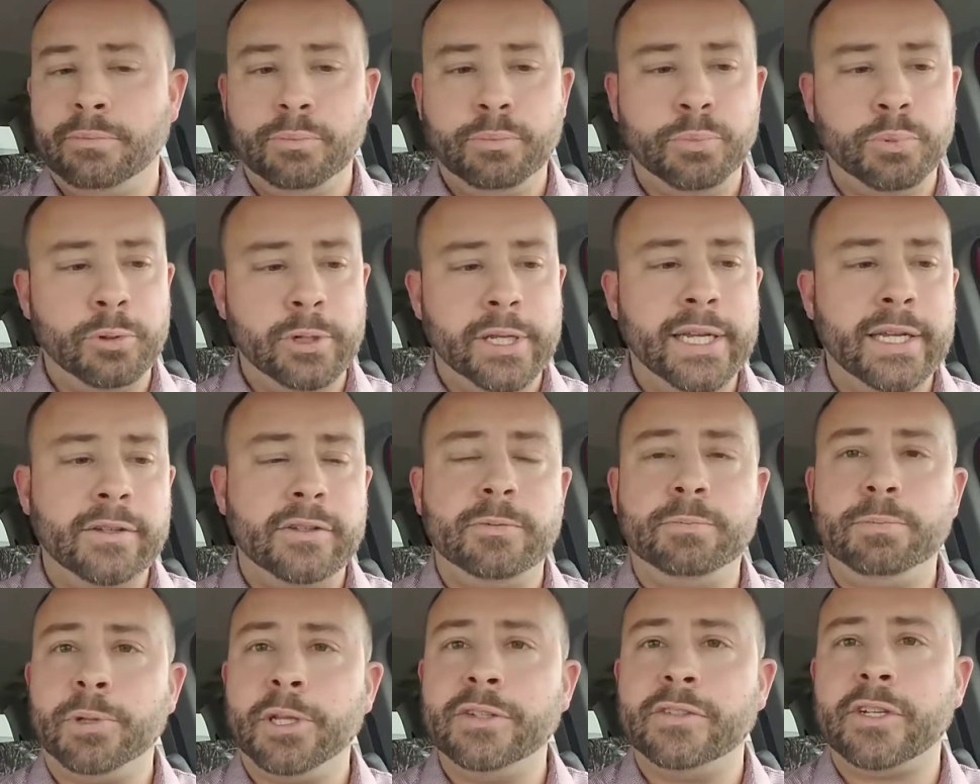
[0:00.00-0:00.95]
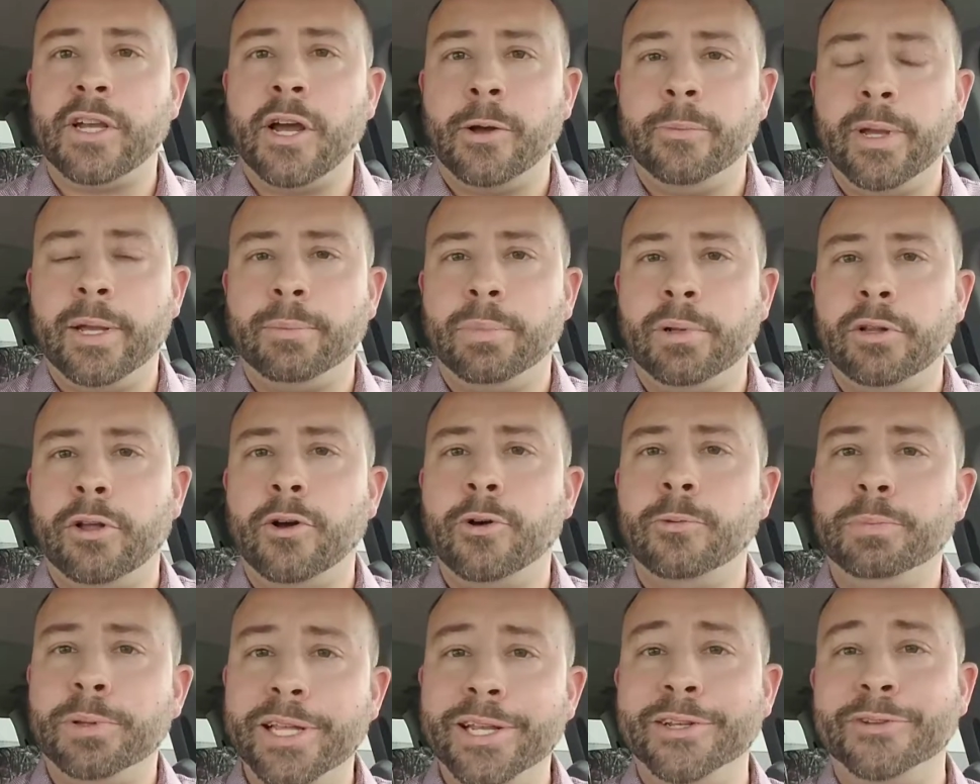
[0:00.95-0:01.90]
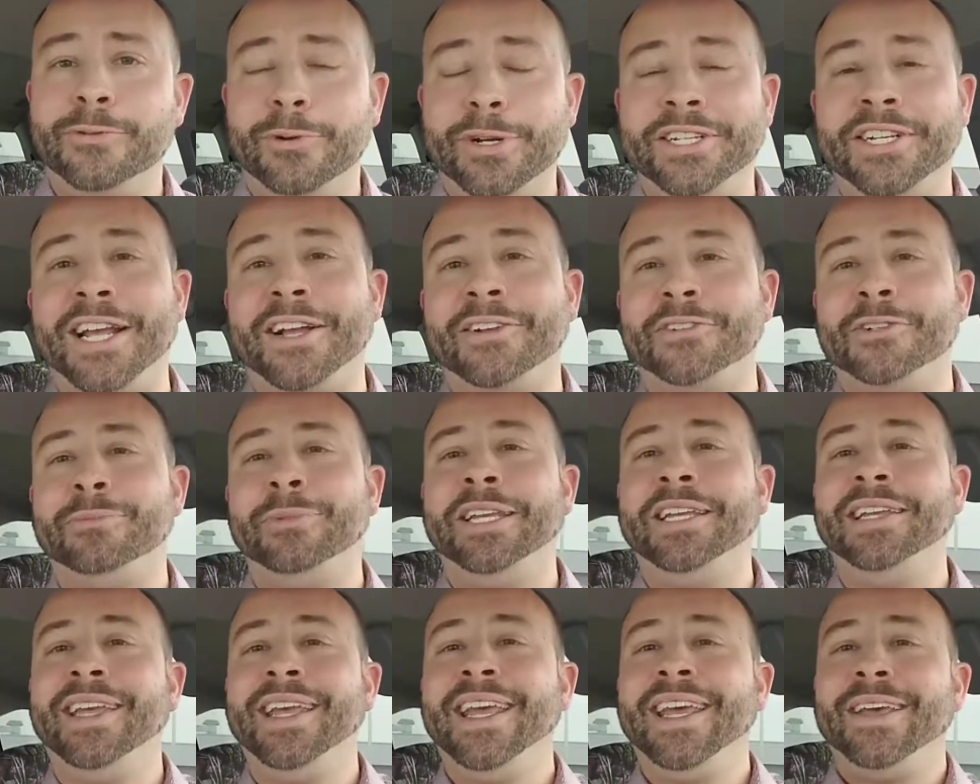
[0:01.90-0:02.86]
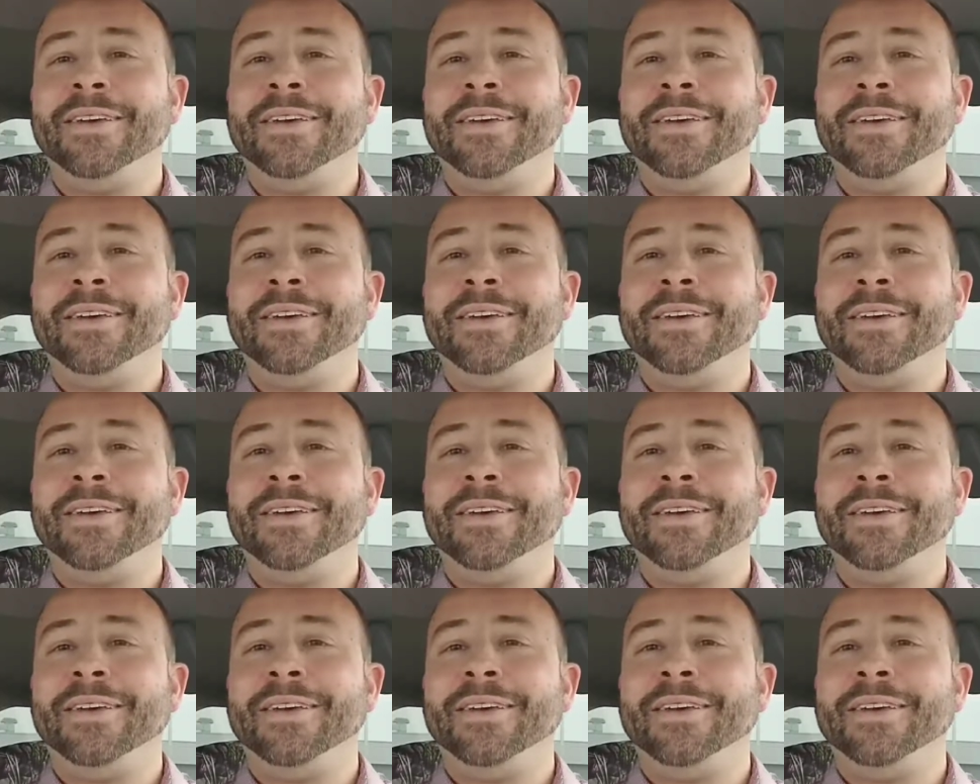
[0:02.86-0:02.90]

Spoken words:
Please comment below. Please reach out to me.